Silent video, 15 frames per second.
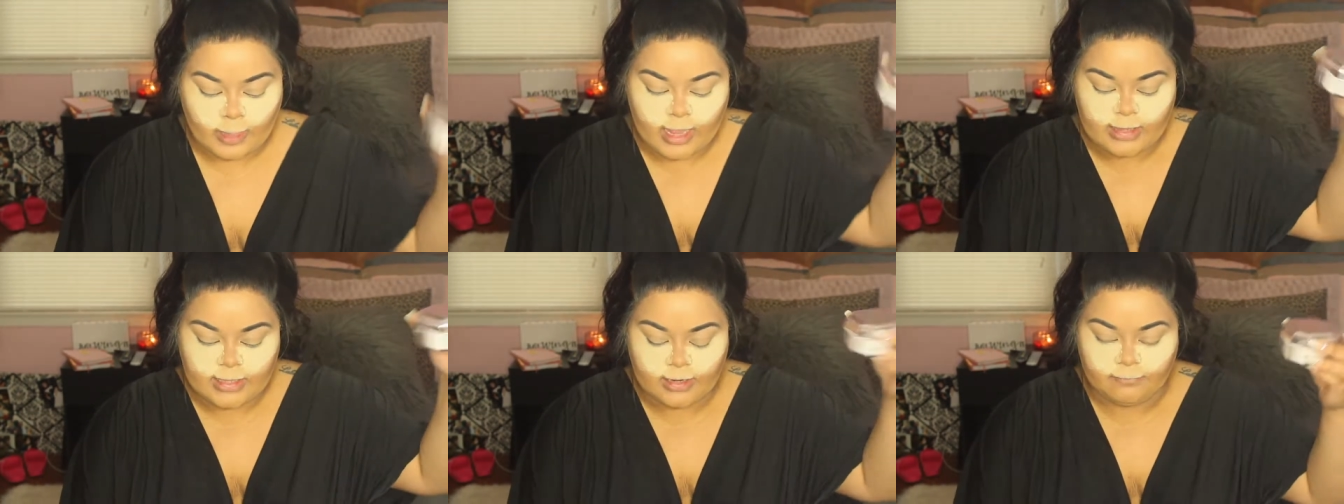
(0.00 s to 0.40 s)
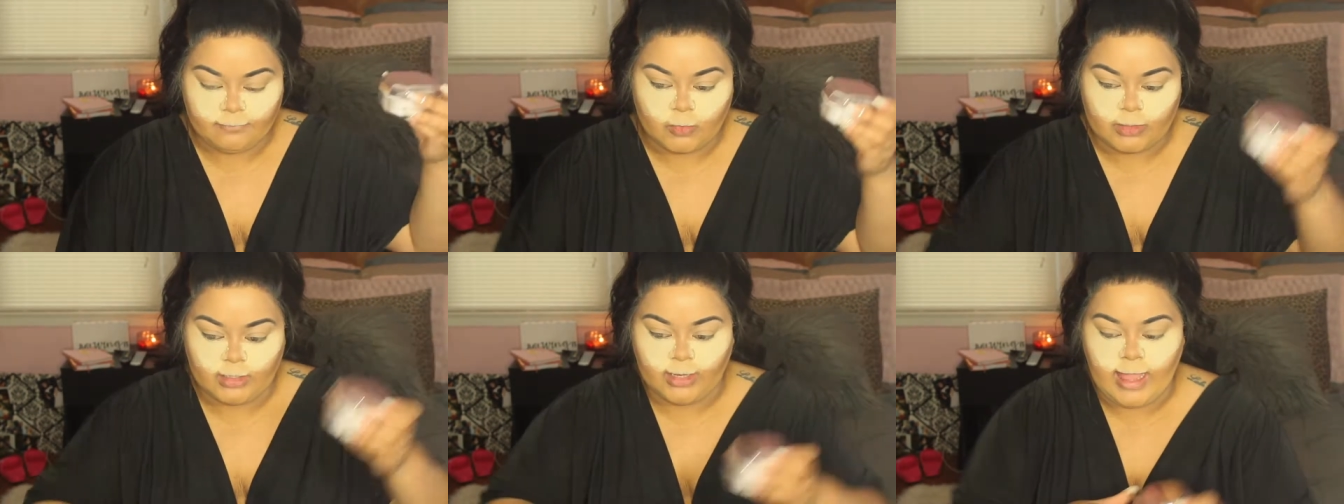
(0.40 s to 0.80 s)
And then
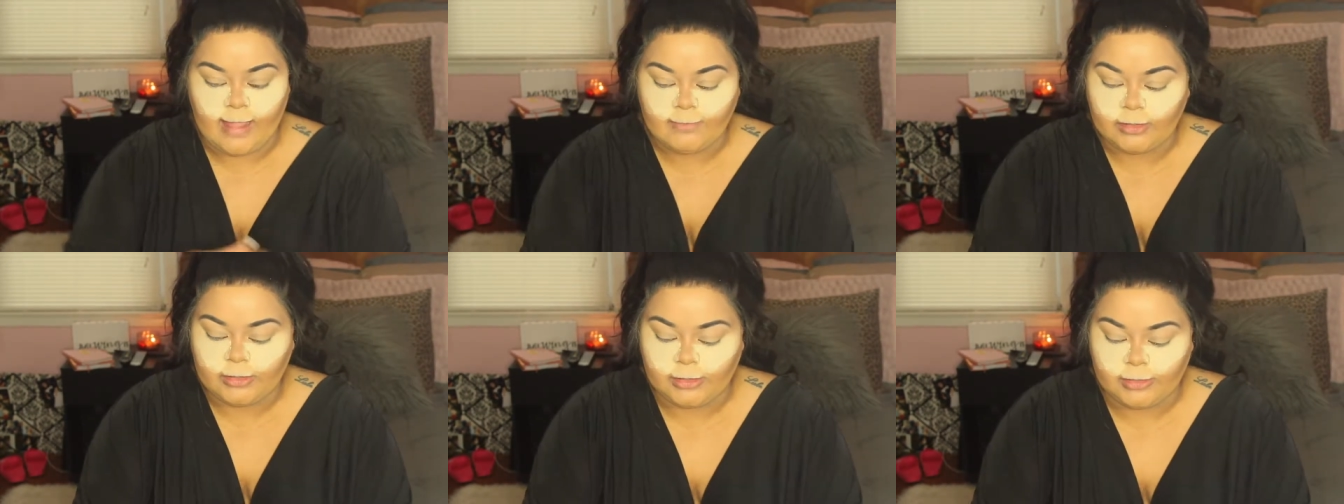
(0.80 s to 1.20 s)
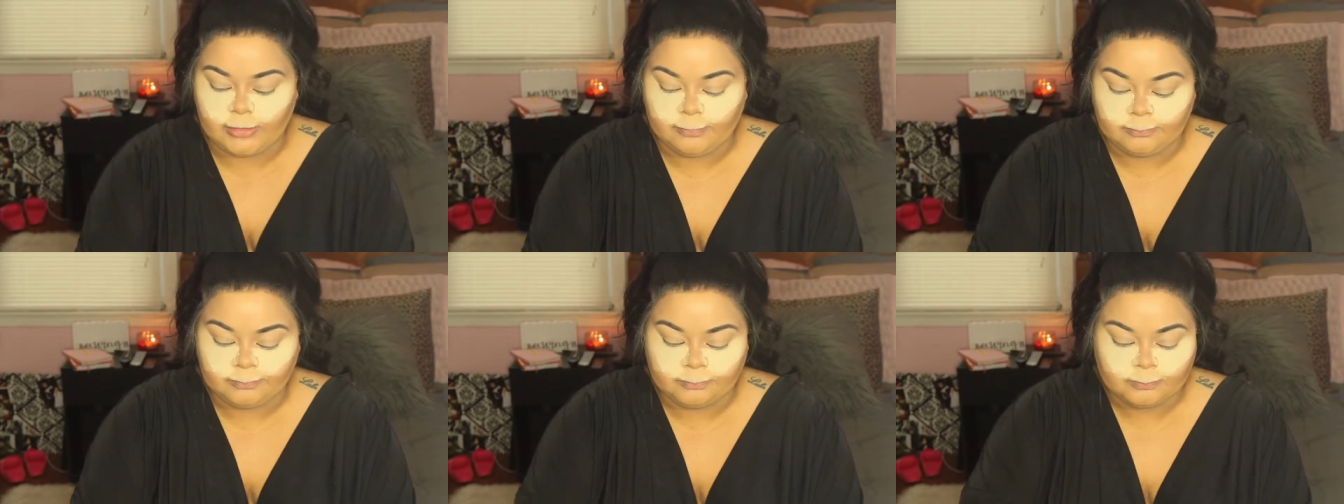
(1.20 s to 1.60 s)
for the
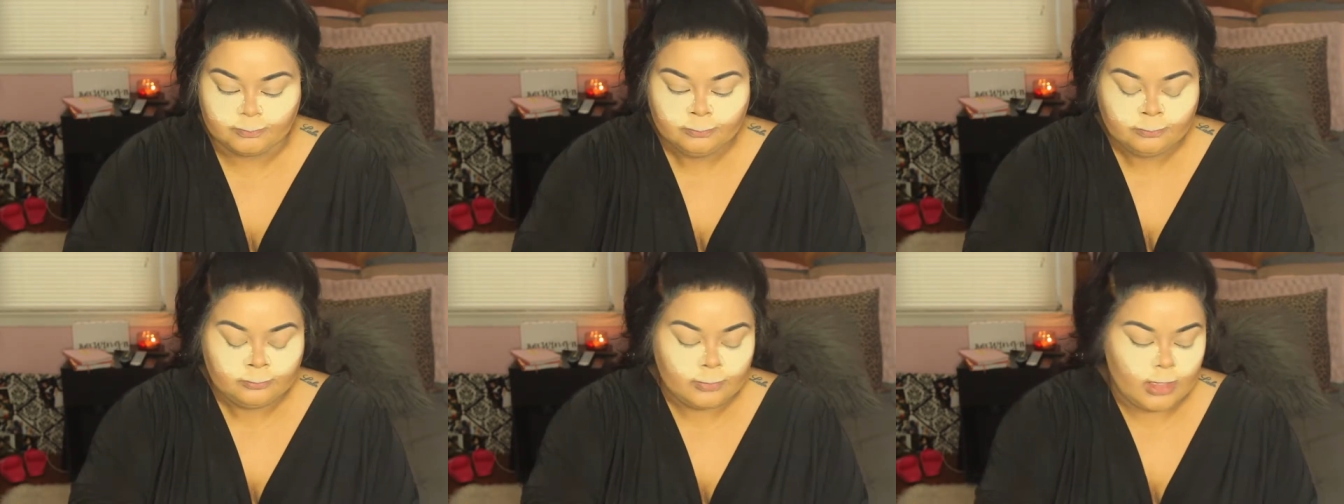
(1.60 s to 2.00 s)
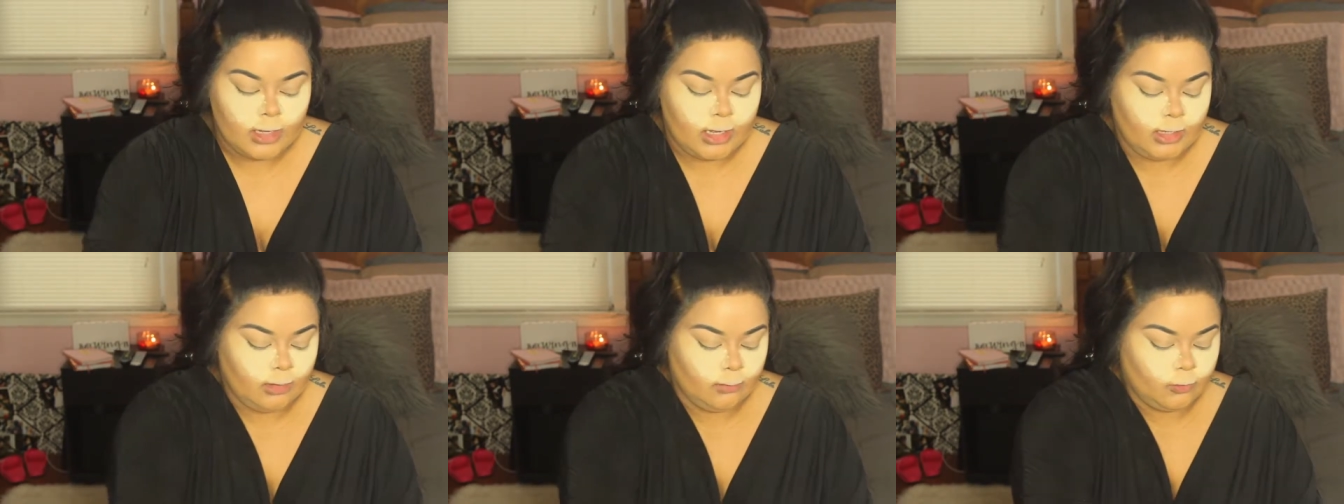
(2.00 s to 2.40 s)
lavender,
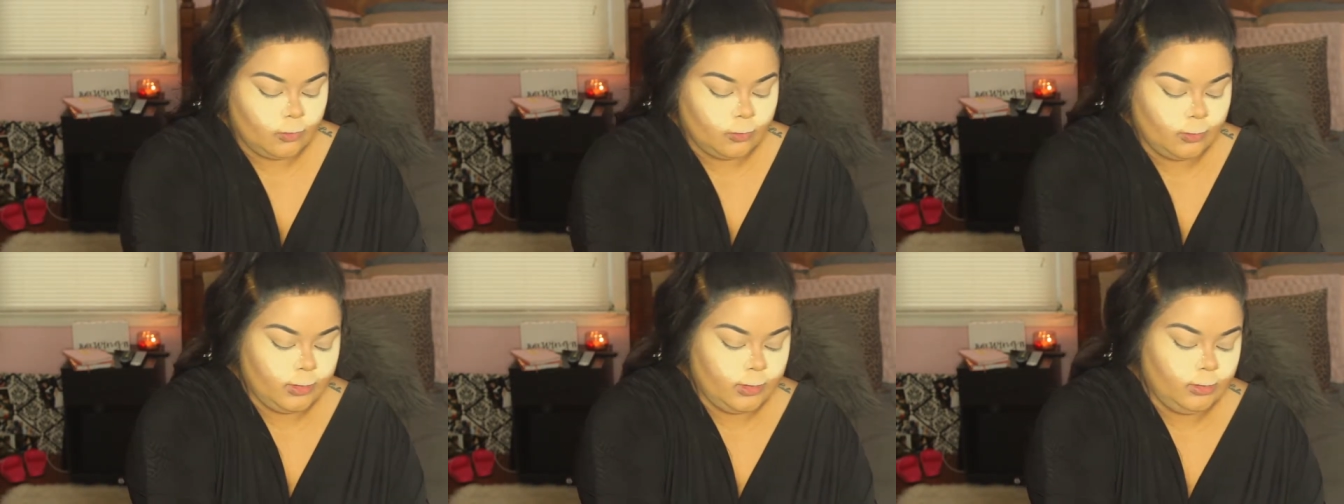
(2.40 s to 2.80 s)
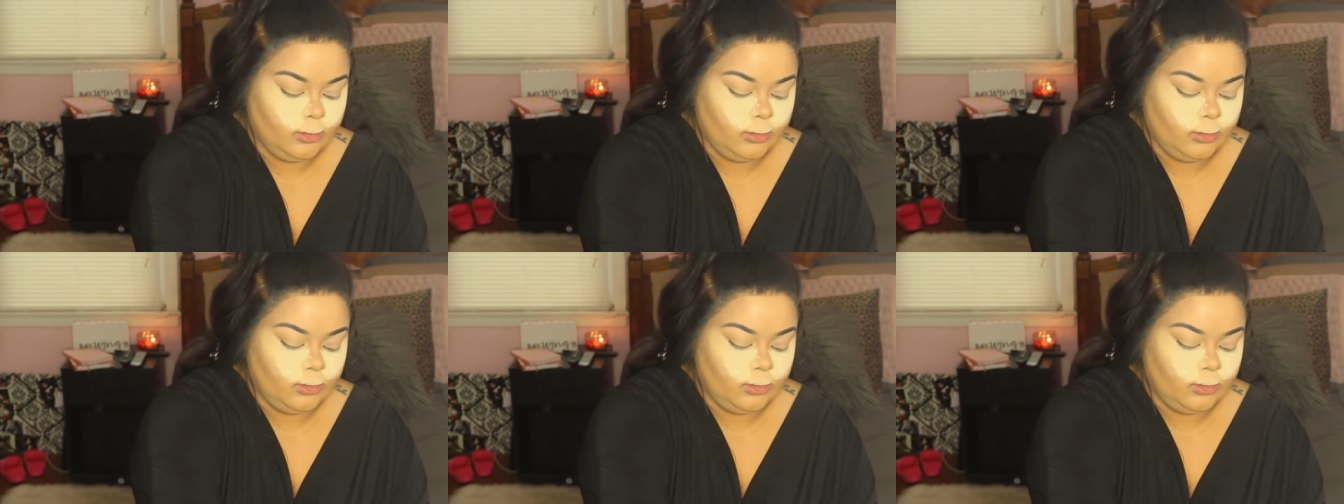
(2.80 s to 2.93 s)
I am going